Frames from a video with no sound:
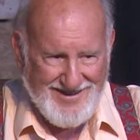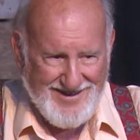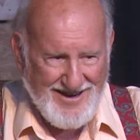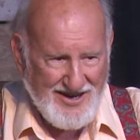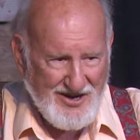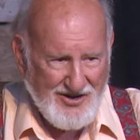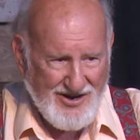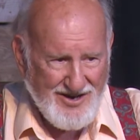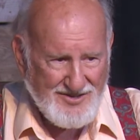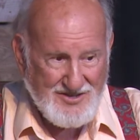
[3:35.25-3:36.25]
And I can hear
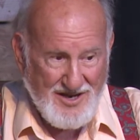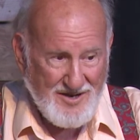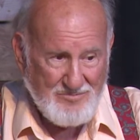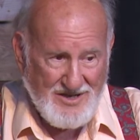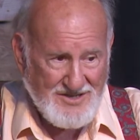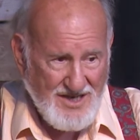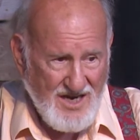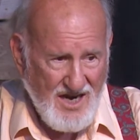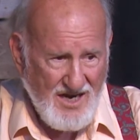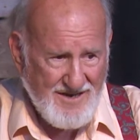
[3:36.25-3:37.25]
God saying, piece of
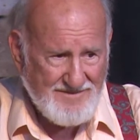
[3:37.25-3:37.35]
cake.